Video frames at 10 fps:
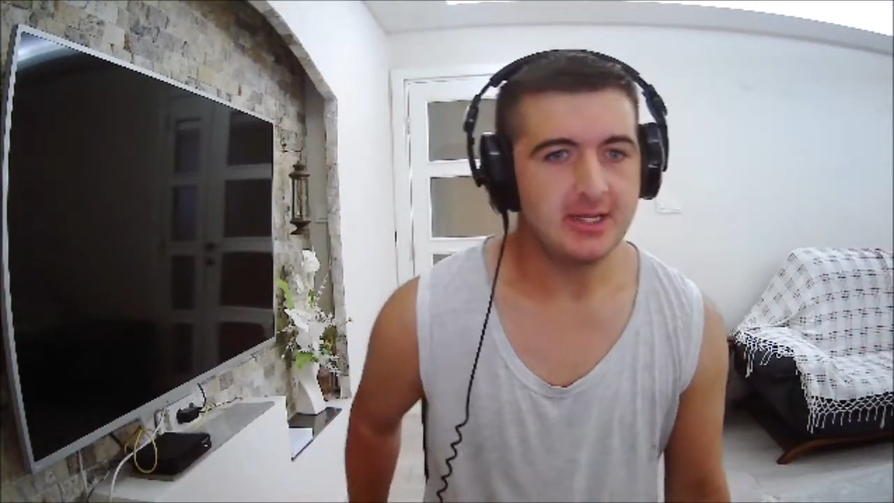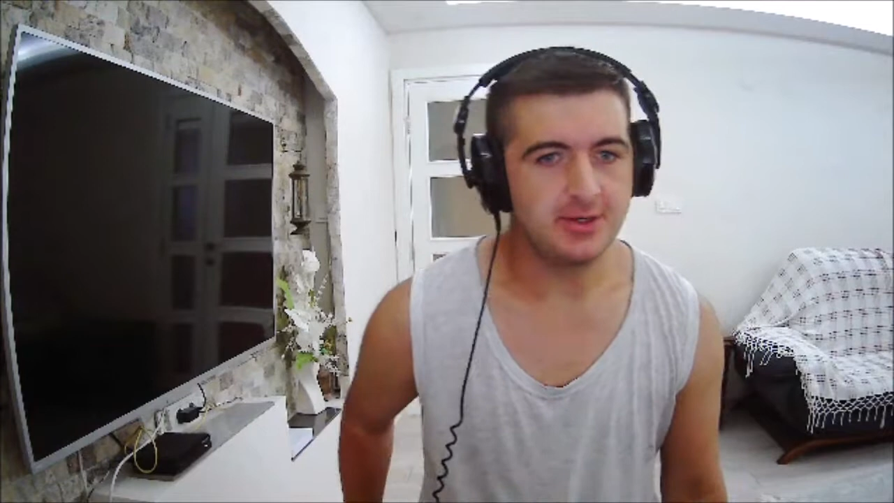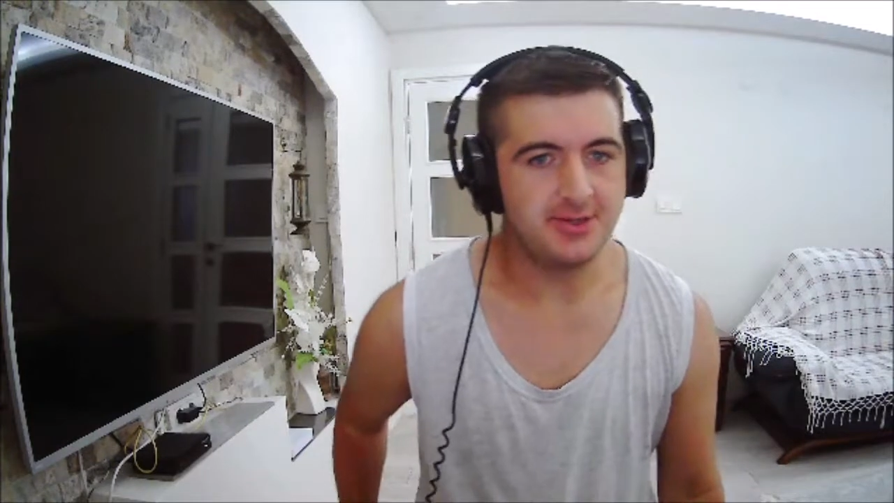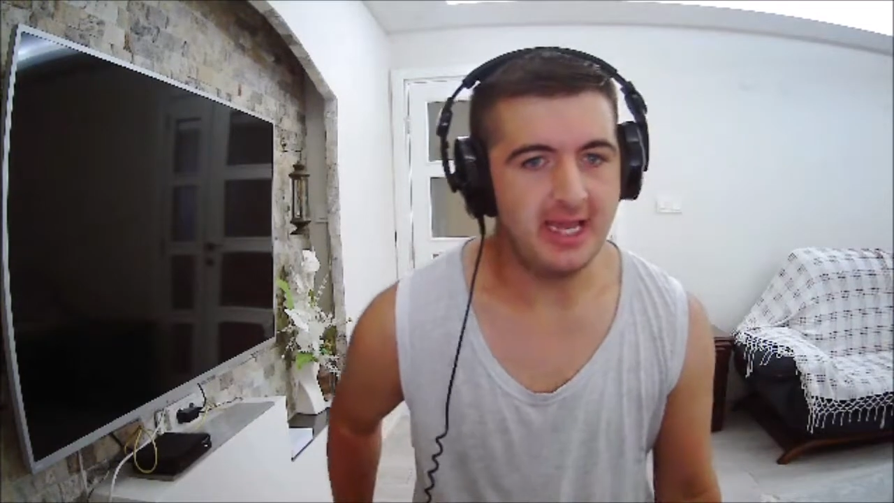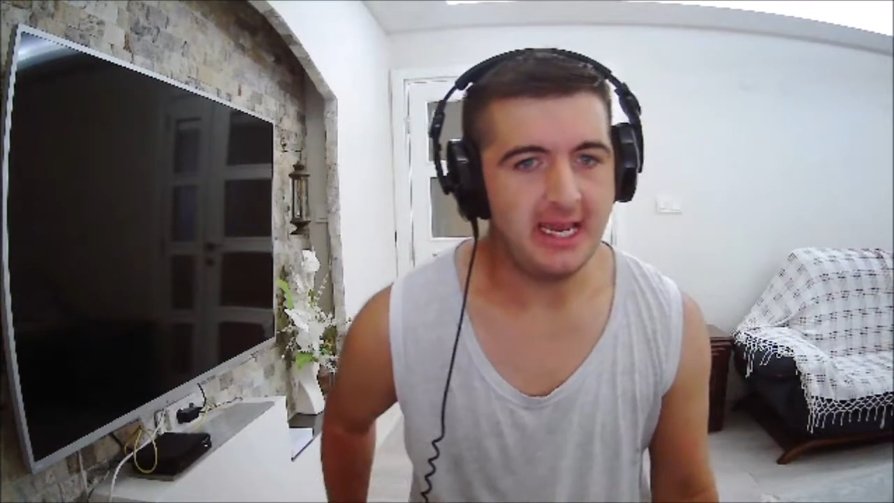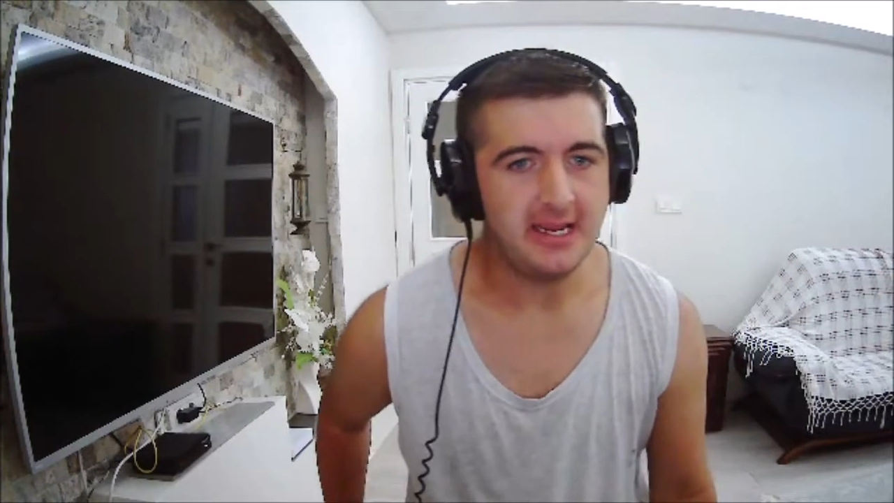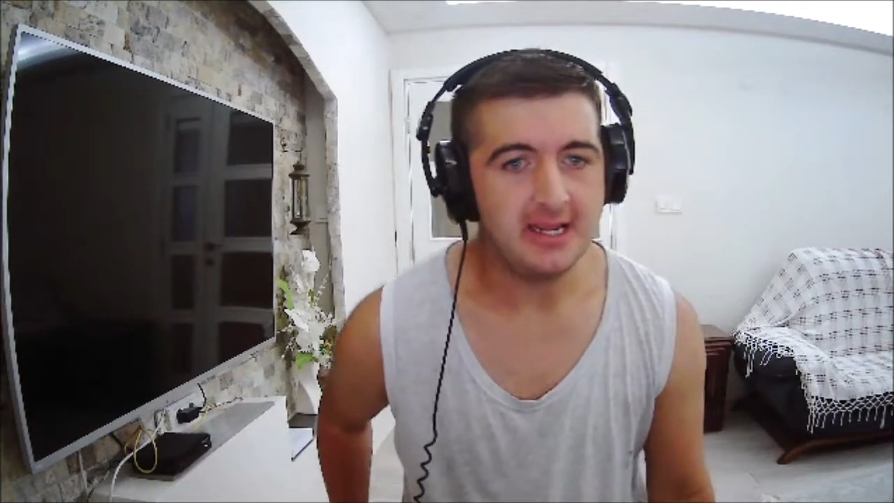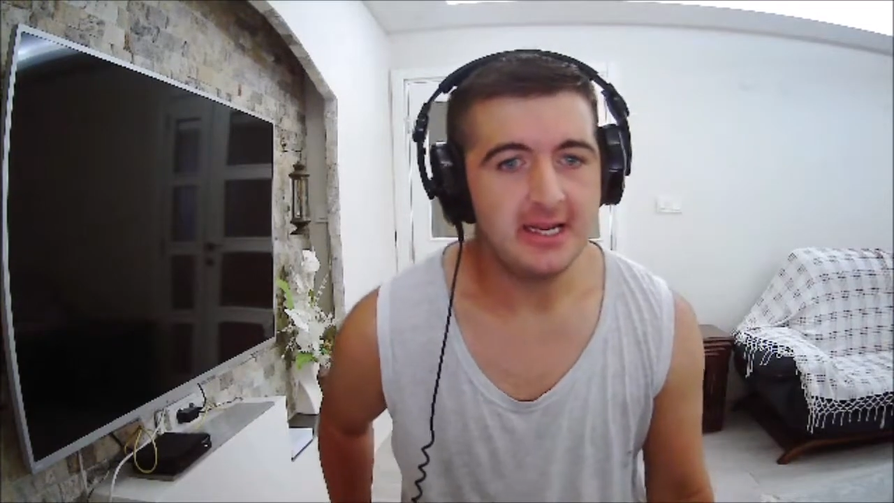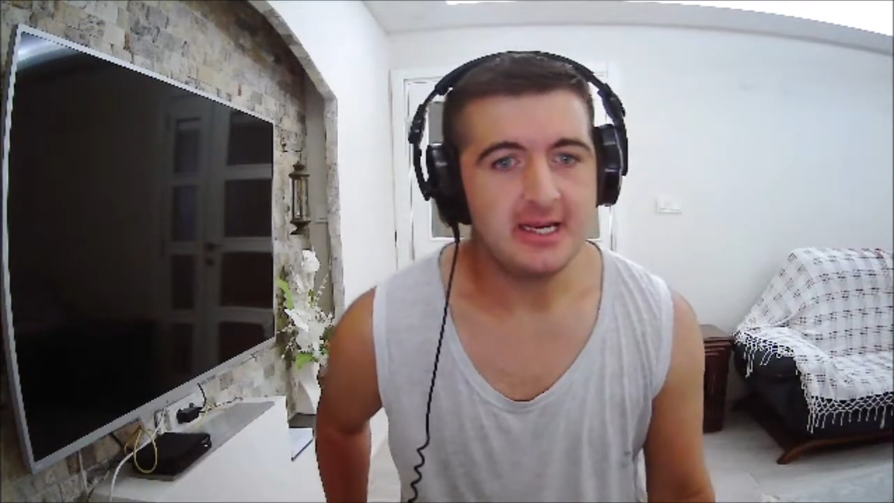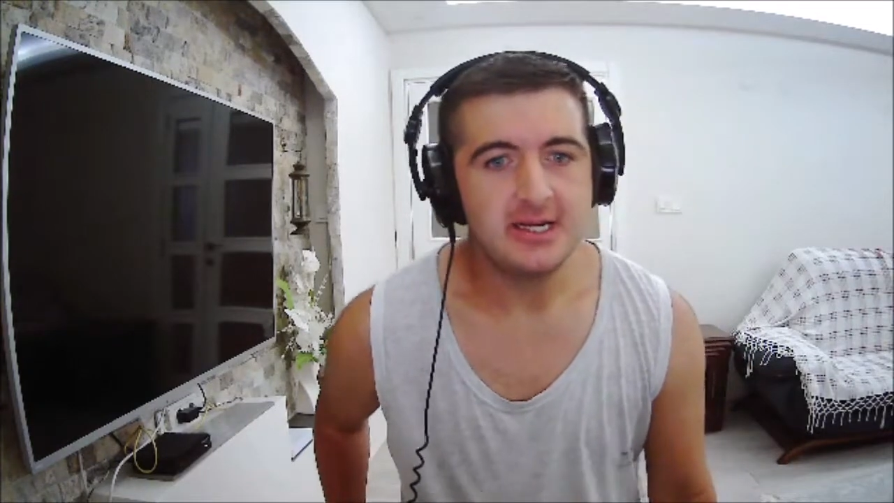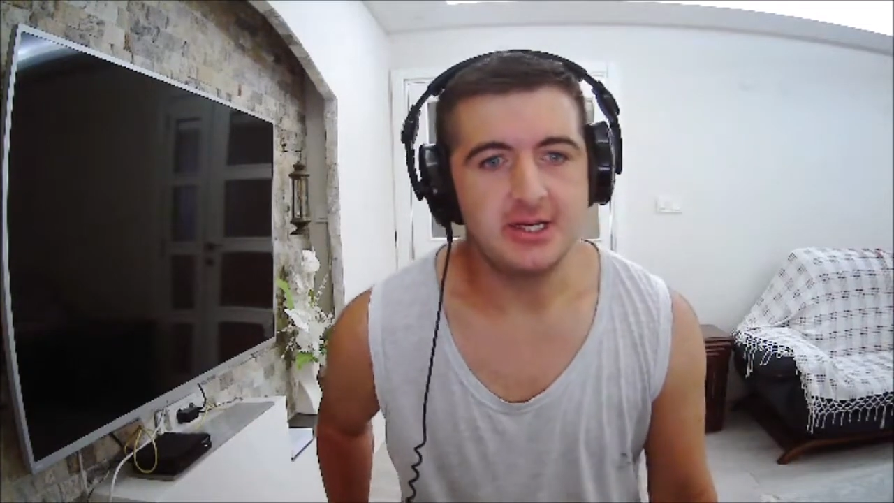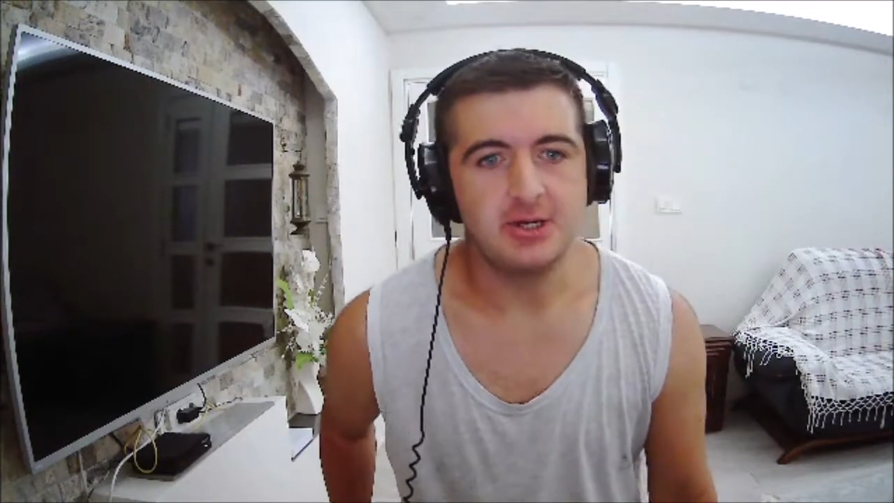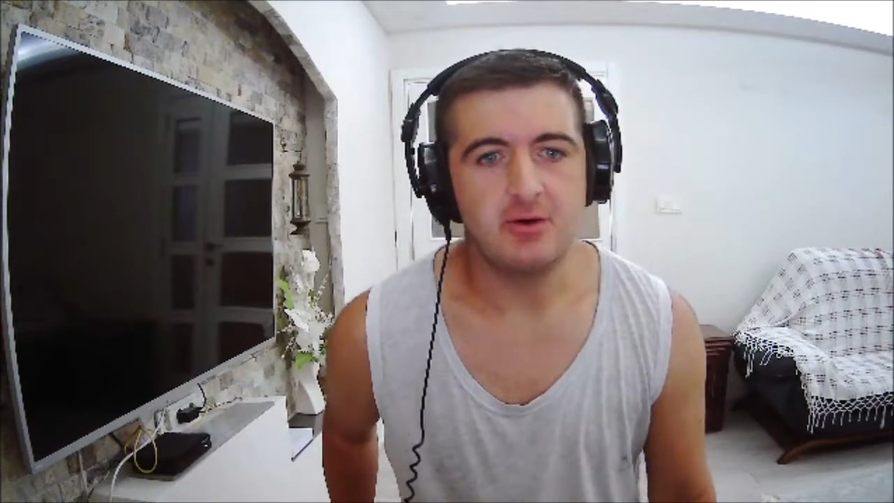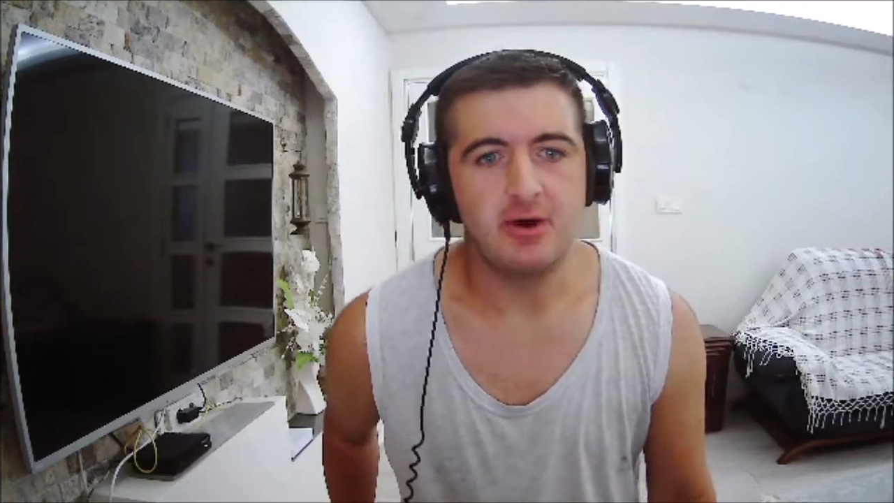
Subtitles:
Today, you know